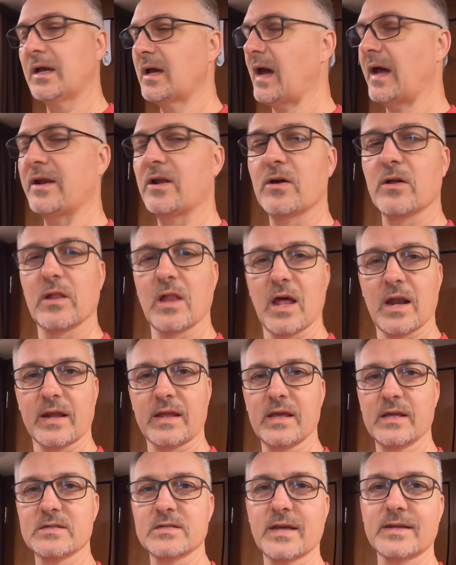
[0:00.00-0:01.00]
I know a lot of
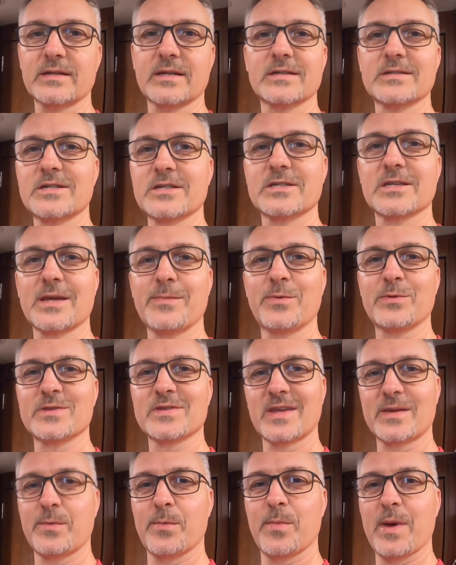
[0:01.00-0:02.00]
kids like to just sleep in
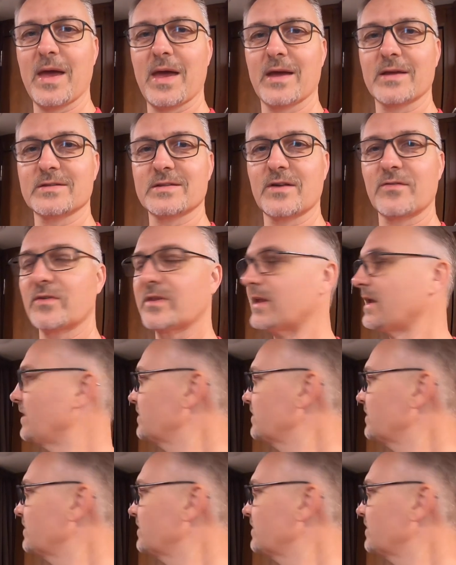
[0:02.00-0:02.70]
sleeping bags and everything